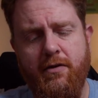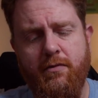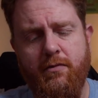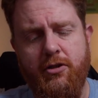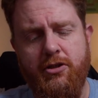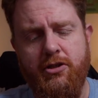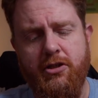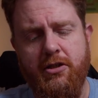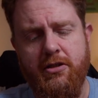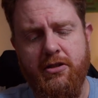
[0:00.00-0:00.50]

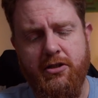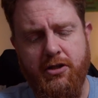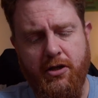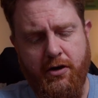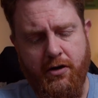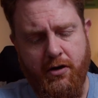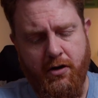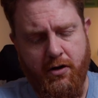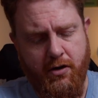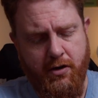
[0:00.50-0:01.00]
which you can
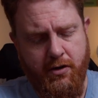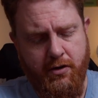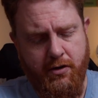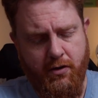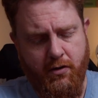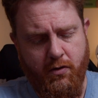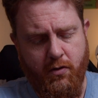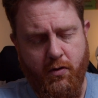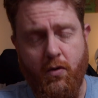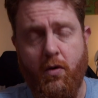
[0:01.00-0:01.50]
turn on
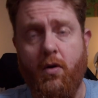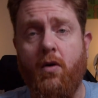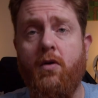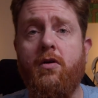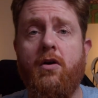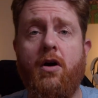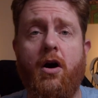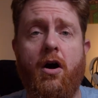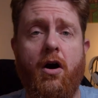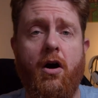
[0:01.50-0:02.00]
or
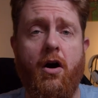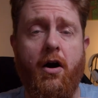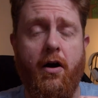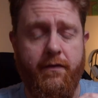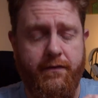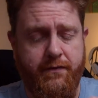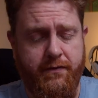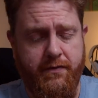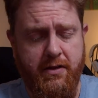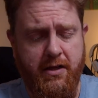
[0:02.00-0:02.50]

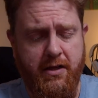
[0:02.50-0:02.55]
off.